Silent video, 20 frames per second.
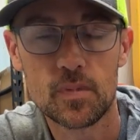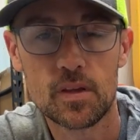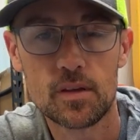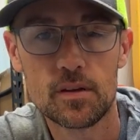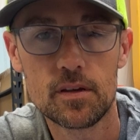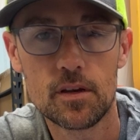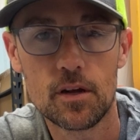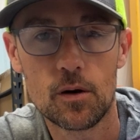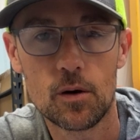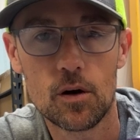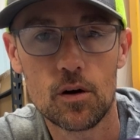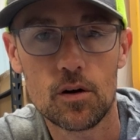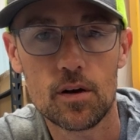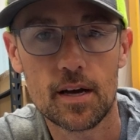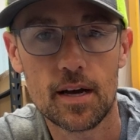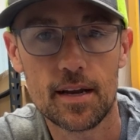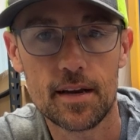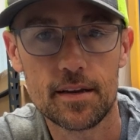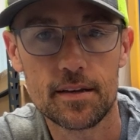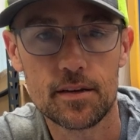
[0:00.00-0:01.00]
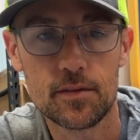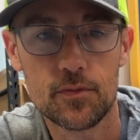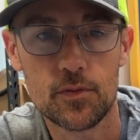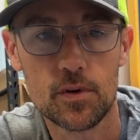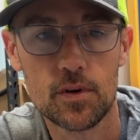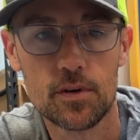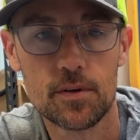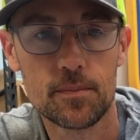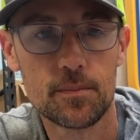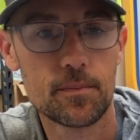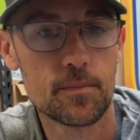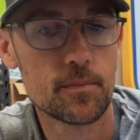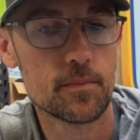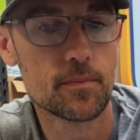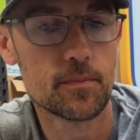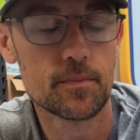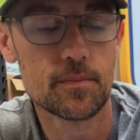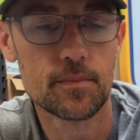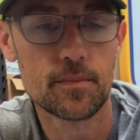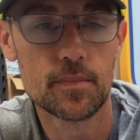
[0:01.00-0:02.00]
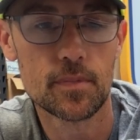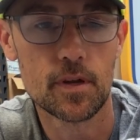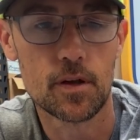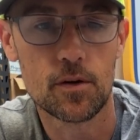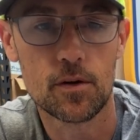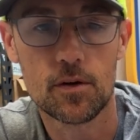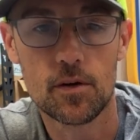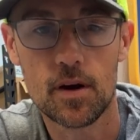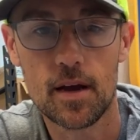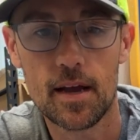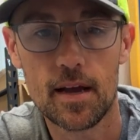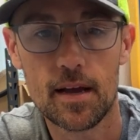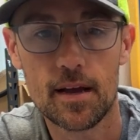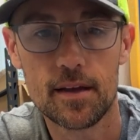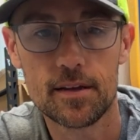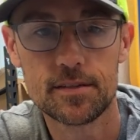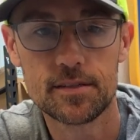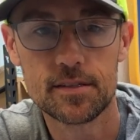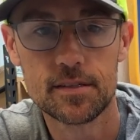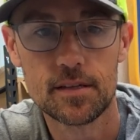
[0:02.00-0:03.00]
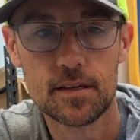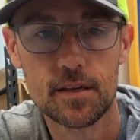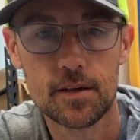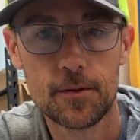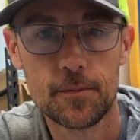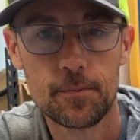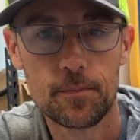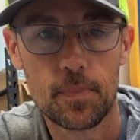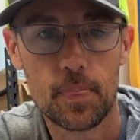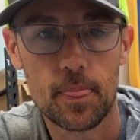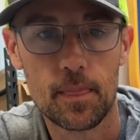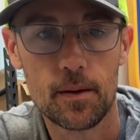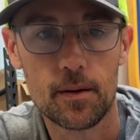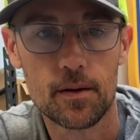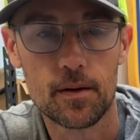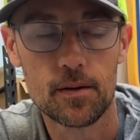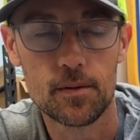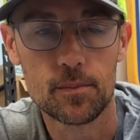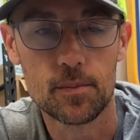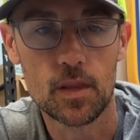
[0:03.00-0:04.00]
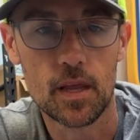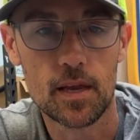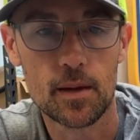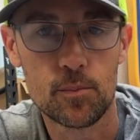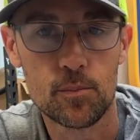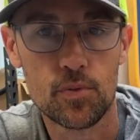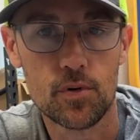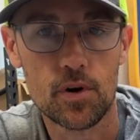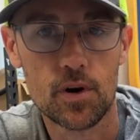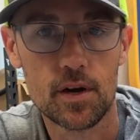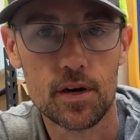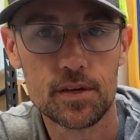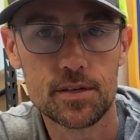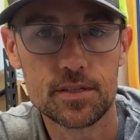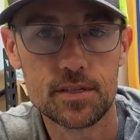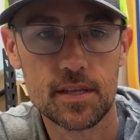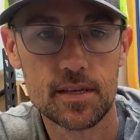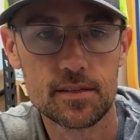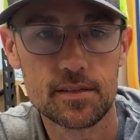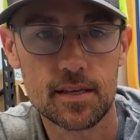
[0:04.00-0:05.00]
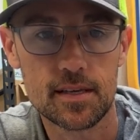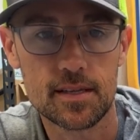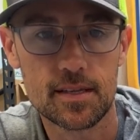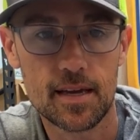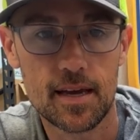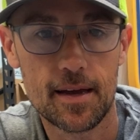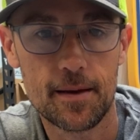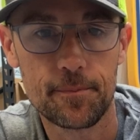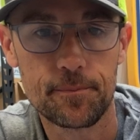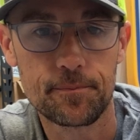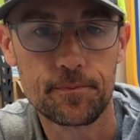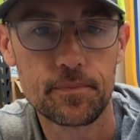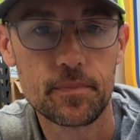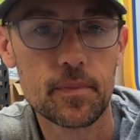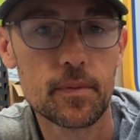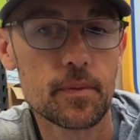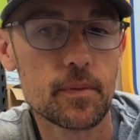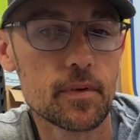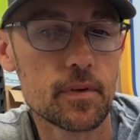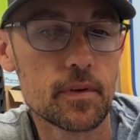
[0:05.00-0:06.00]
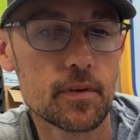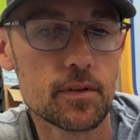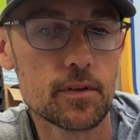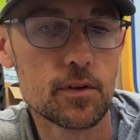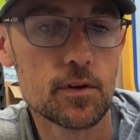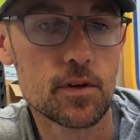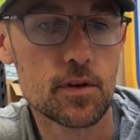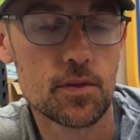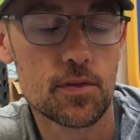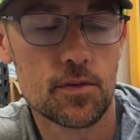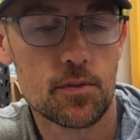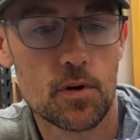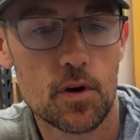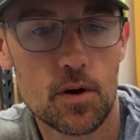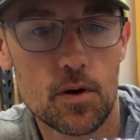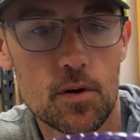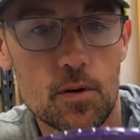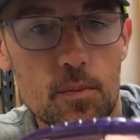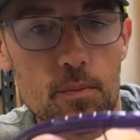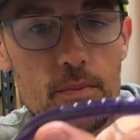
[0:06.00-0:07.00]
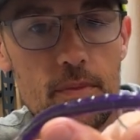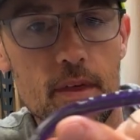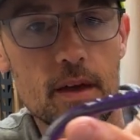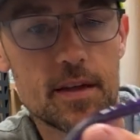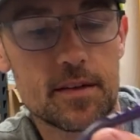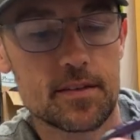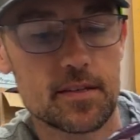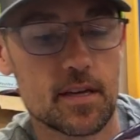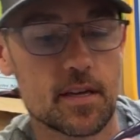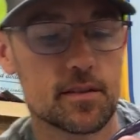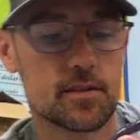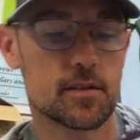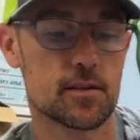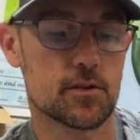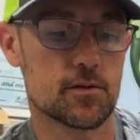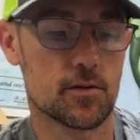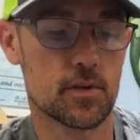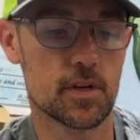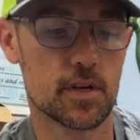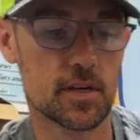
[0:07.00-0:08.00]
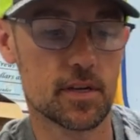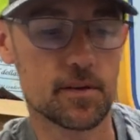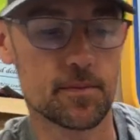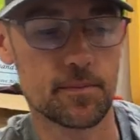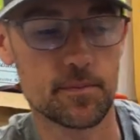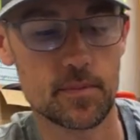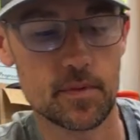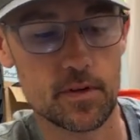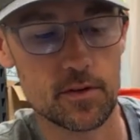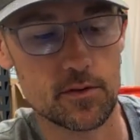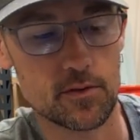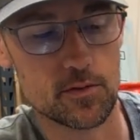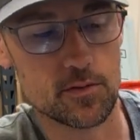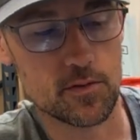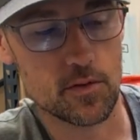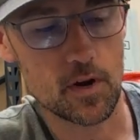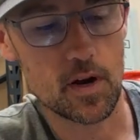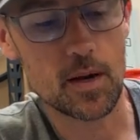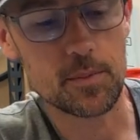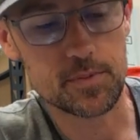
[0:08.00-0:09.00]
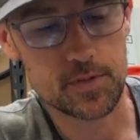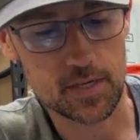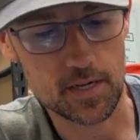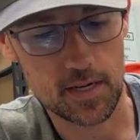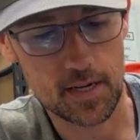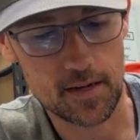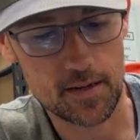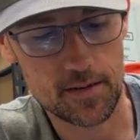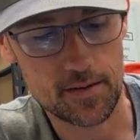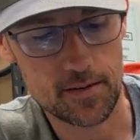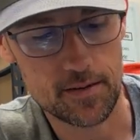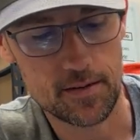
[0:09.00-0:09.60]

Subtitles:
all kind of different, grass, light brush, things like that. You can throw that Texas rig drop shot